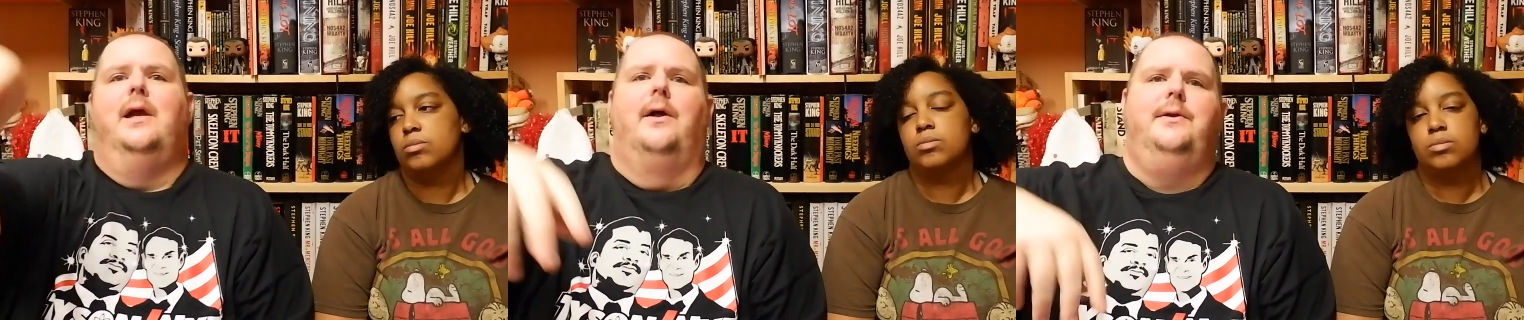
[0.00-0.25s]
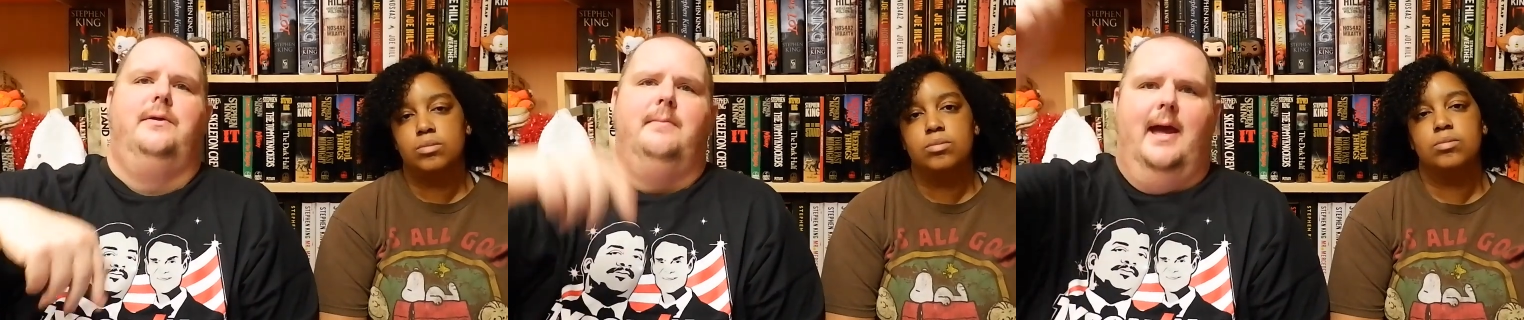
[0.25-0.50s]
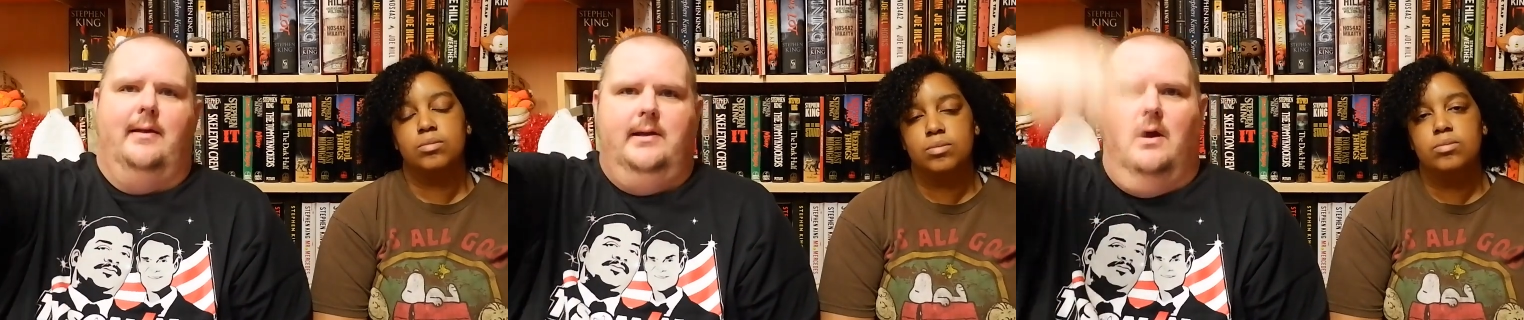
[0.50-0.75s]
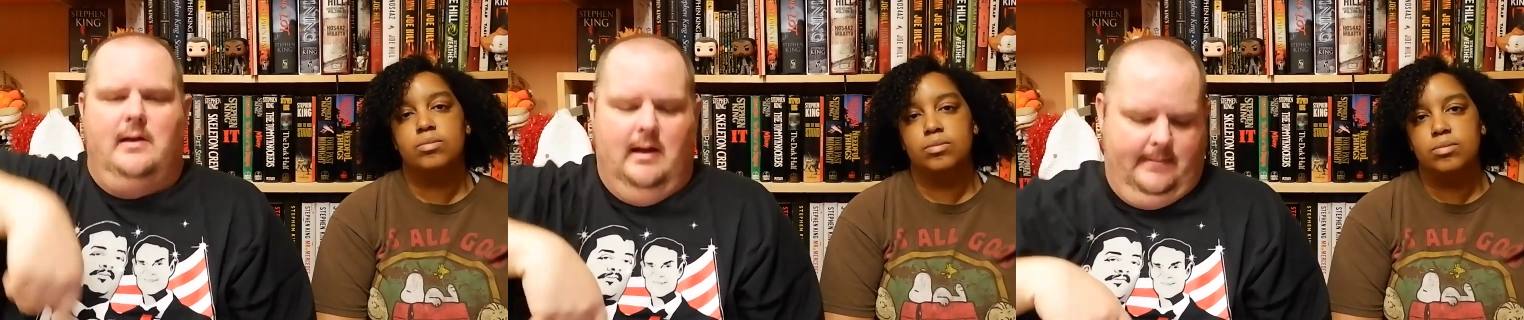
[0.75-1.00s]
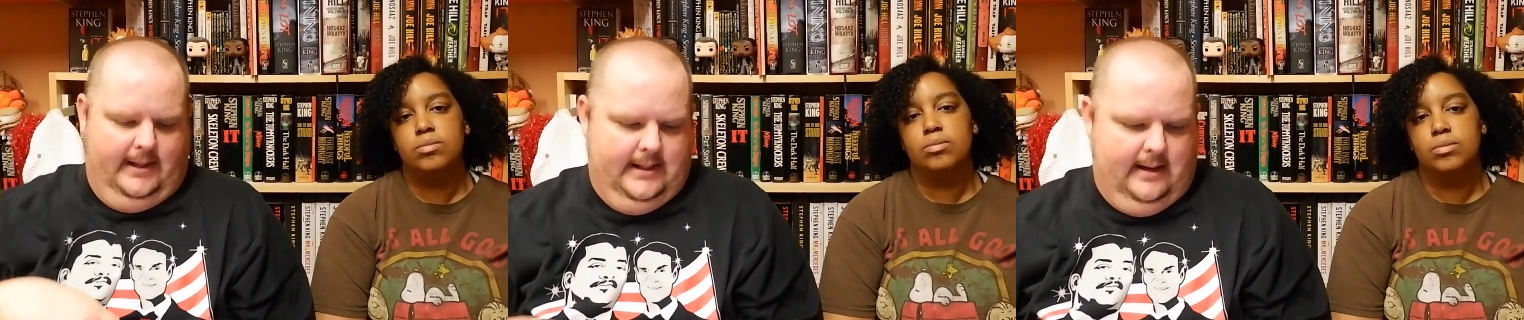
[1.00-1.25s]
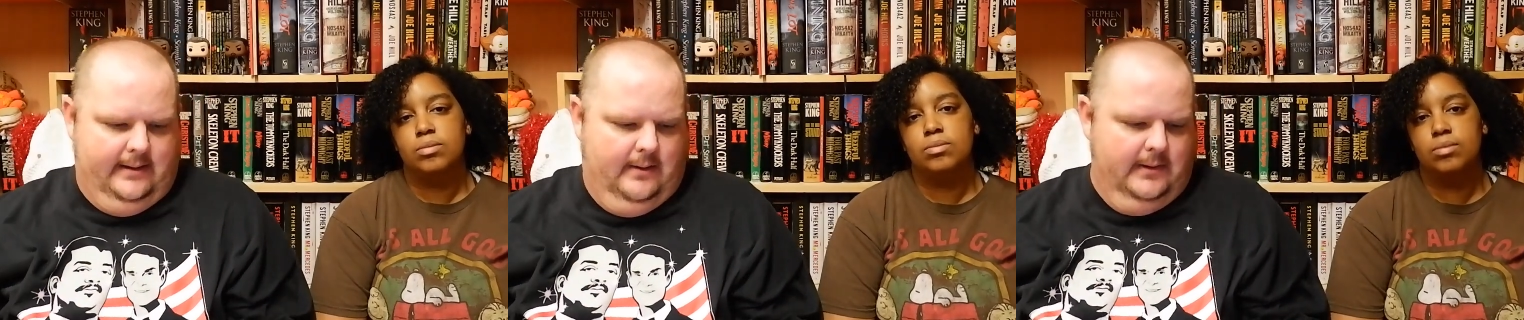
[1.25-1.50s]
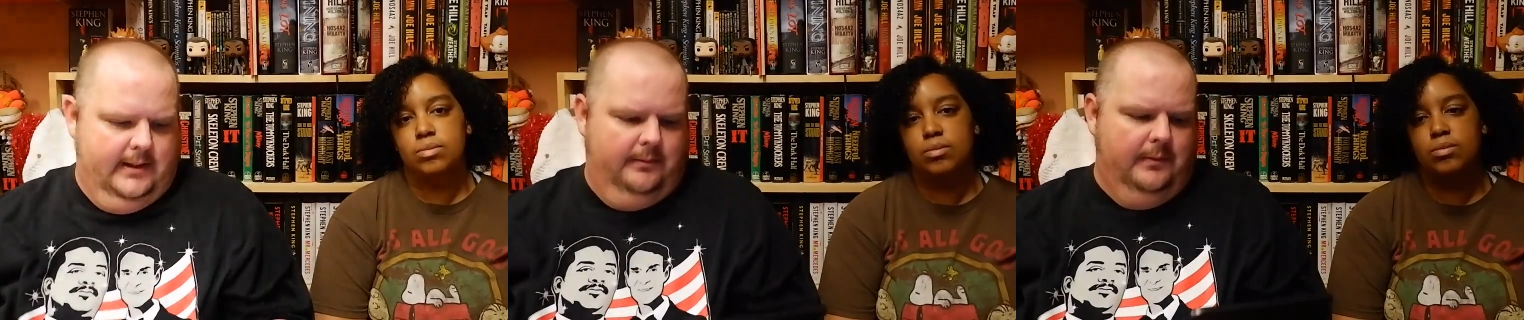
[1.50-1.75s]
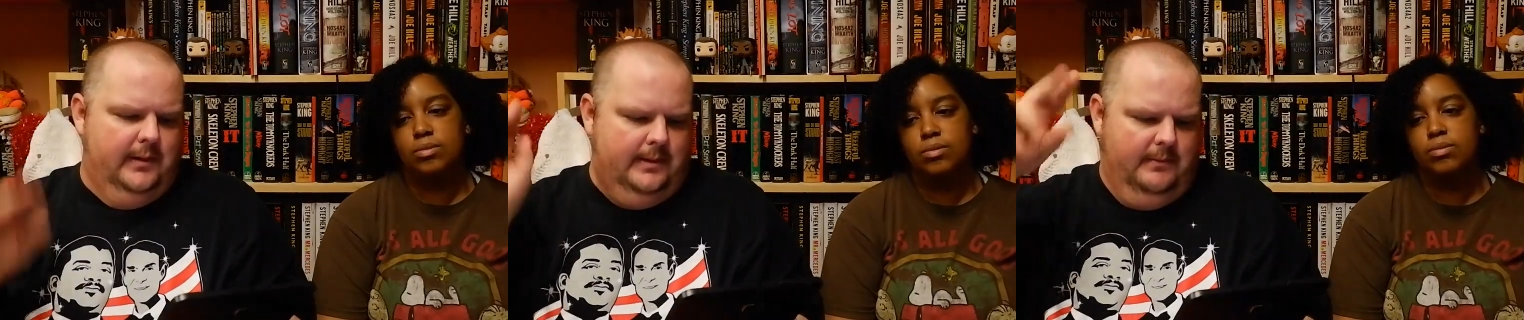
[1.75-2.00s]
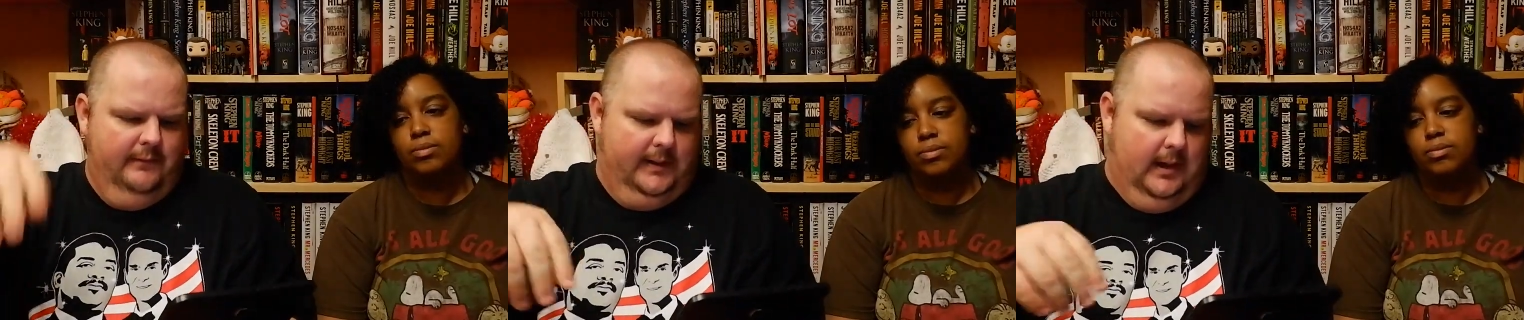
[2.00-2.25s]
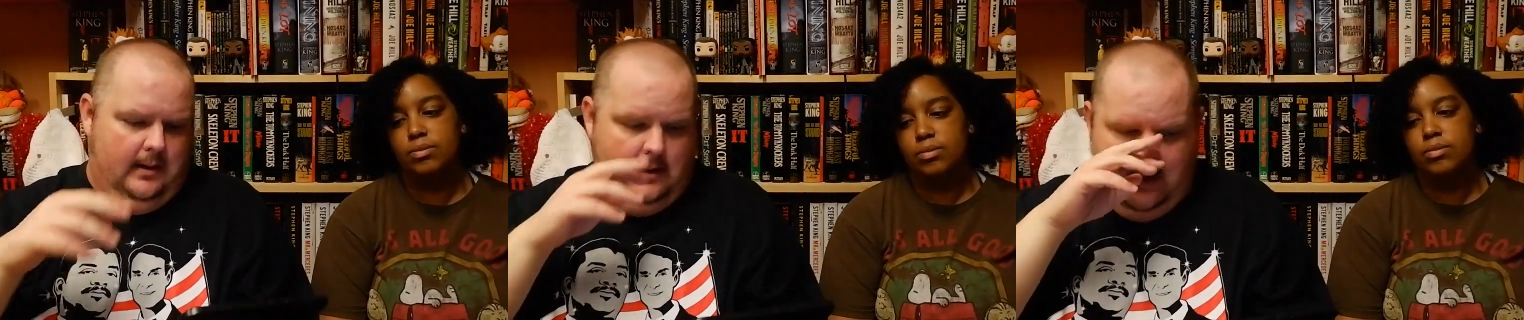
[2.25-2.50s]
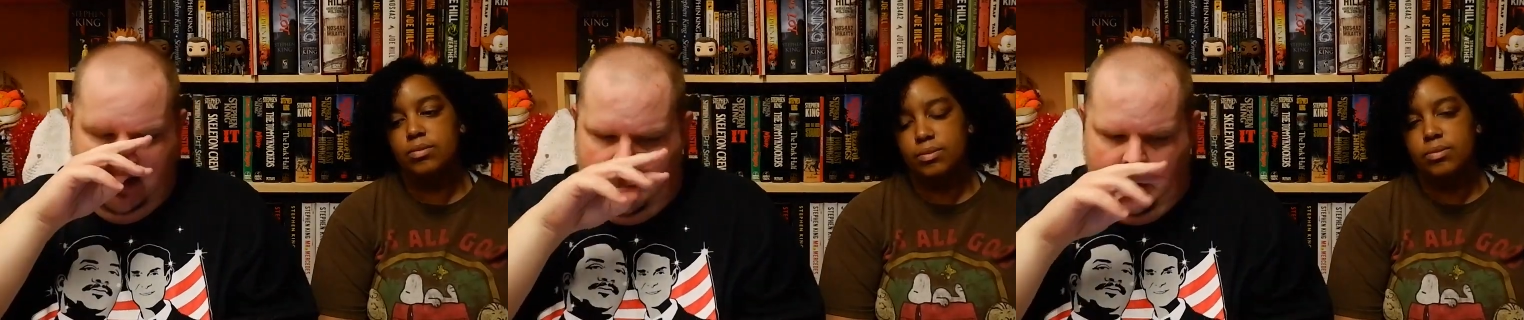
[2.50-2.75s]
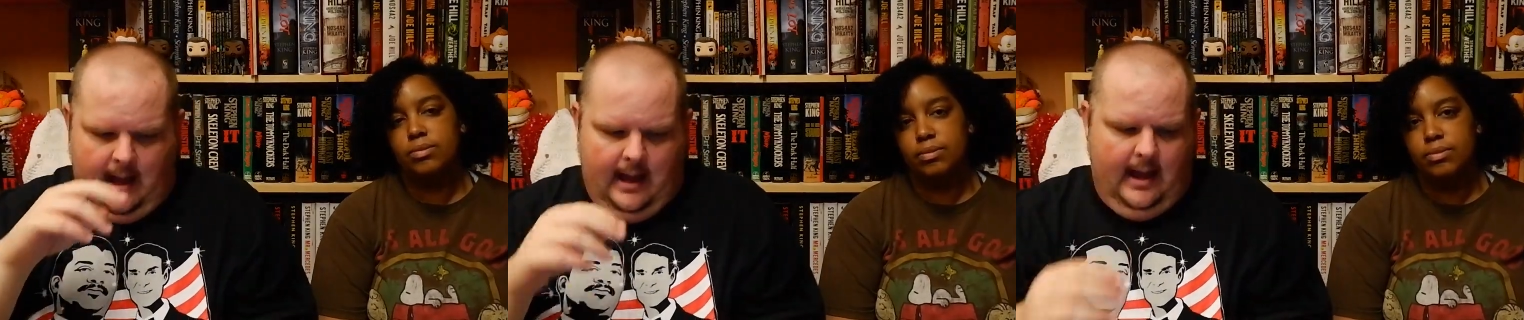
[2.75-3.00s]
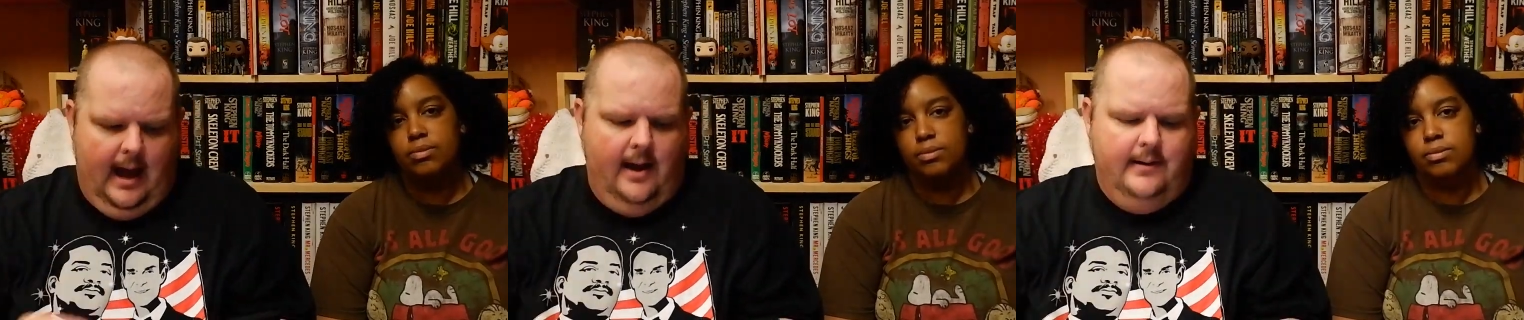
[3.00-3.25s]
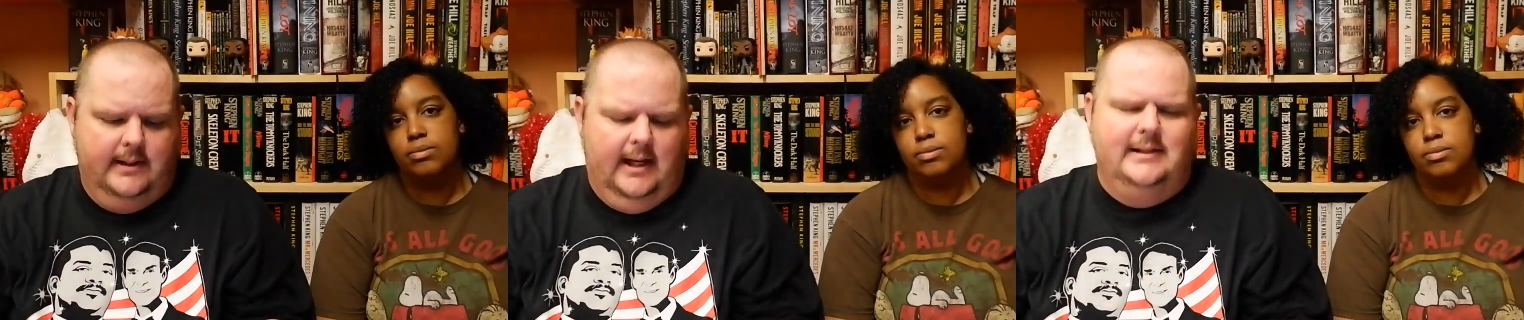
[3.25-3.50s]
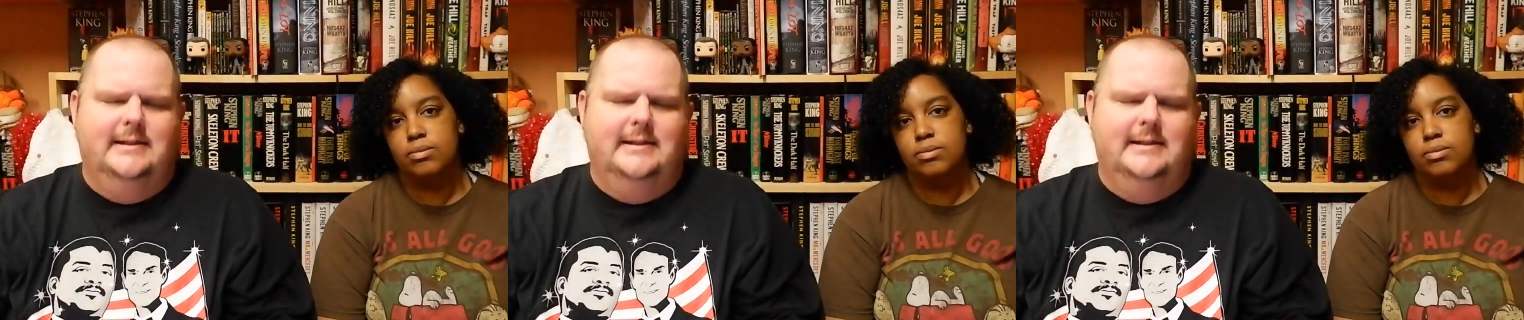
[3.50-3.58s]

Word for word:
Speaker 1: Y'all do the math. Y'all comment down there. We're gonna, we're gonna move along. Uh, I, I,